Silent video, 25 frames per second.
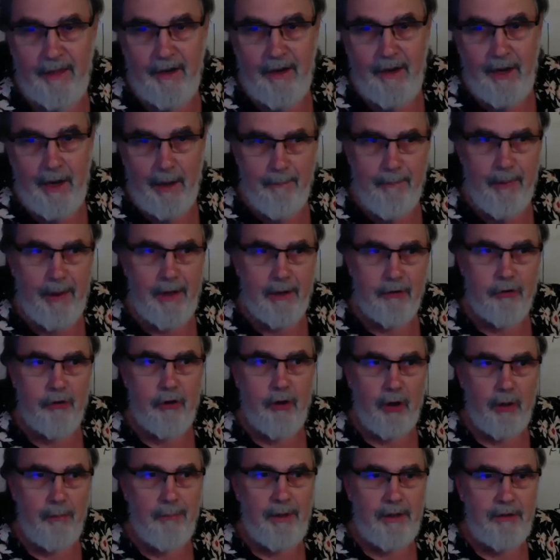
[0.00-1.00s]
And Management
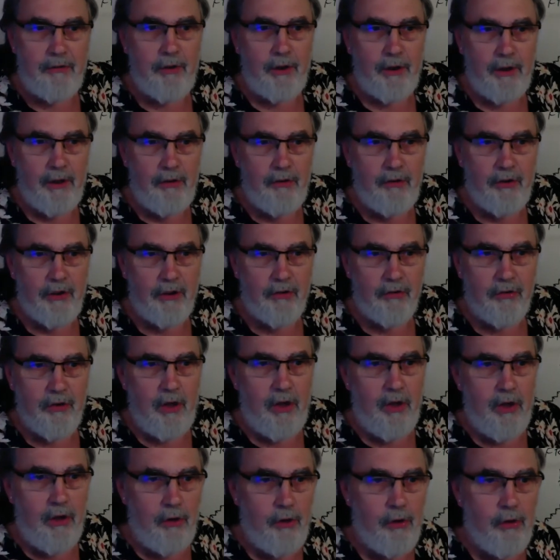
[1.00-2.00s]
Law basically says
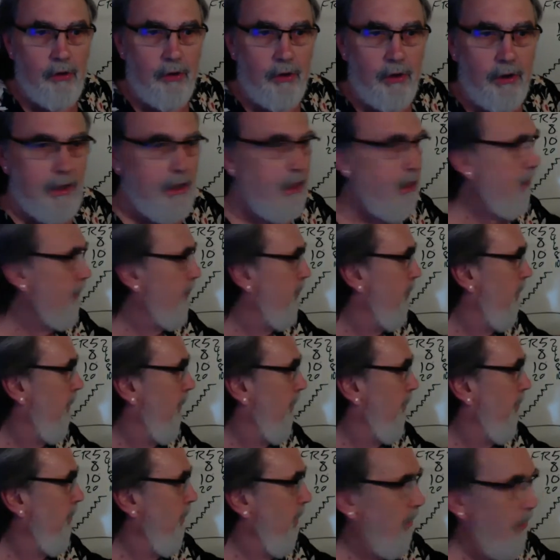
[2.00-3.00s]
you're going to give
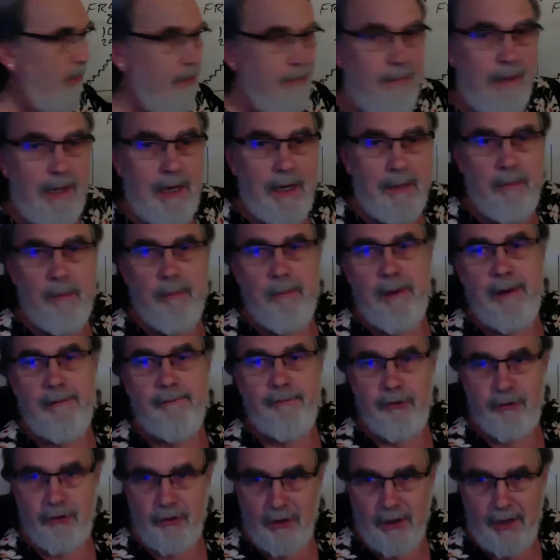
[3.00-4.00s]
the minimum
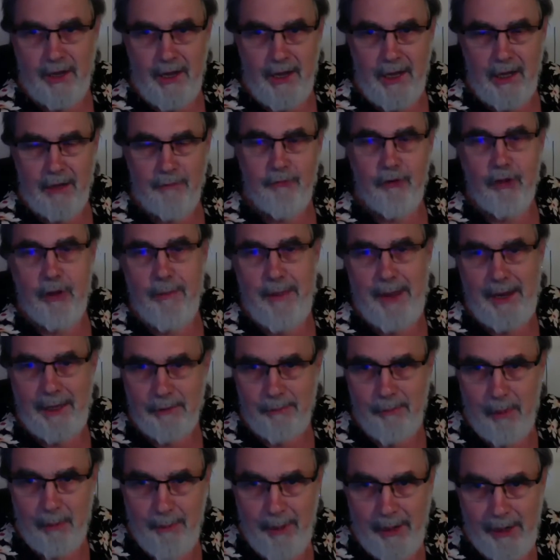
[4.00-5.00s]
effort you can for the
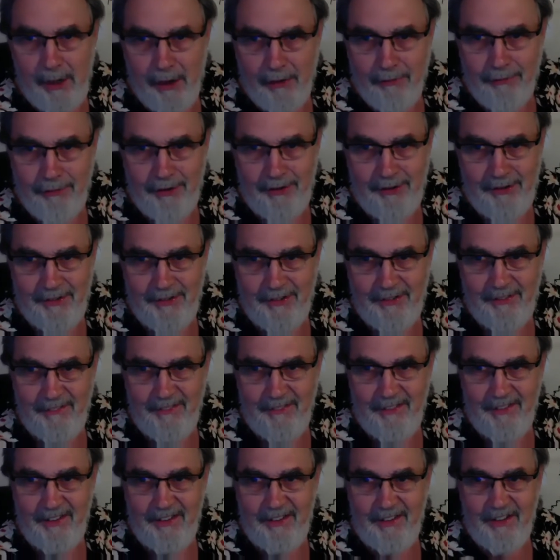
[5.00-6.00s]
maximum payoff.
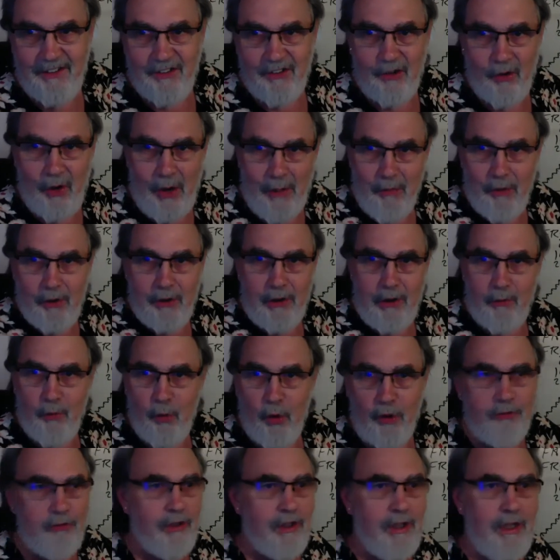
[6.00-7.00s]
So I'm looking,
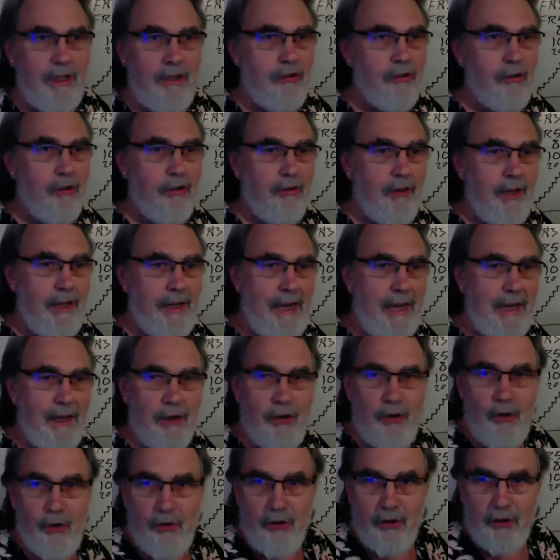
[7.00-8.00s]
what's the easiest thing I can
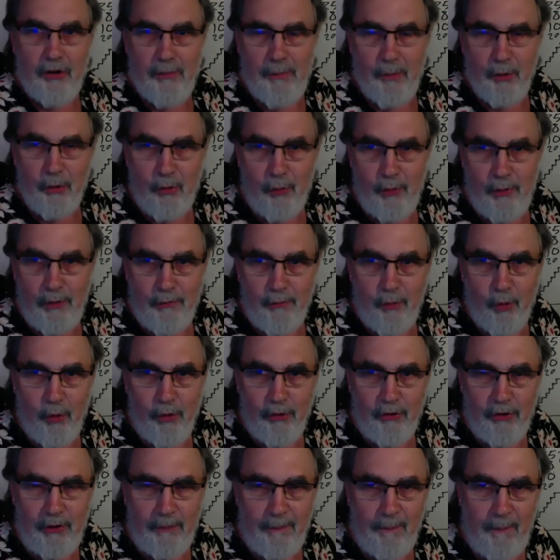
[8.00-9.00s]
do that's the most
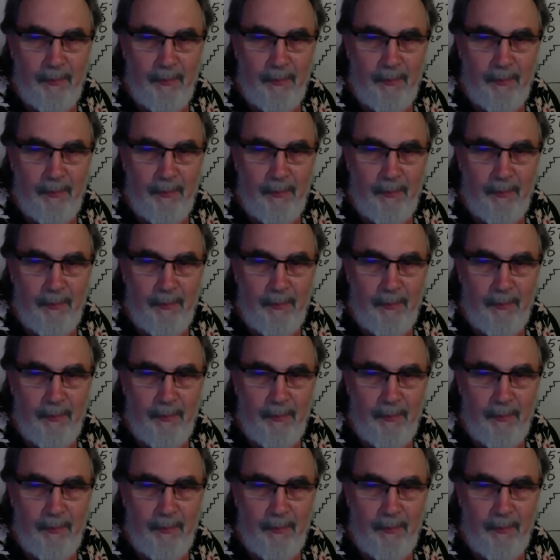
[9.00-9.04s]
reinforcing?